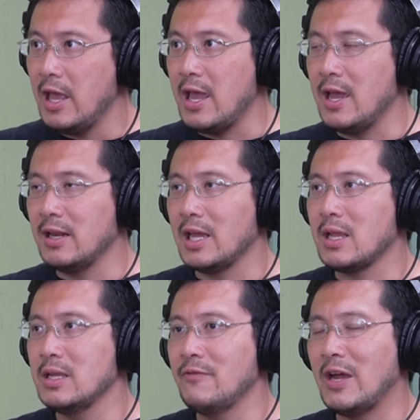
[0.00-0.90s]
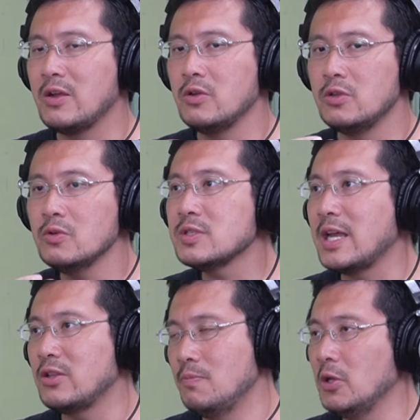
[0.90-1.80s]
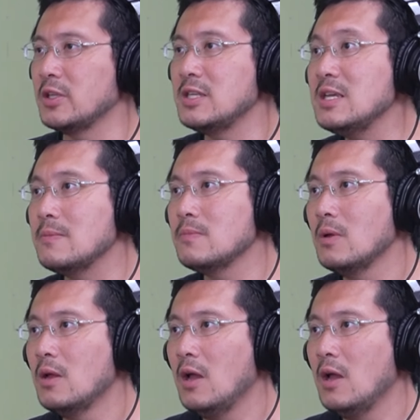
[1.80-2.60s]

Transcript: and like if I could use that to build a team,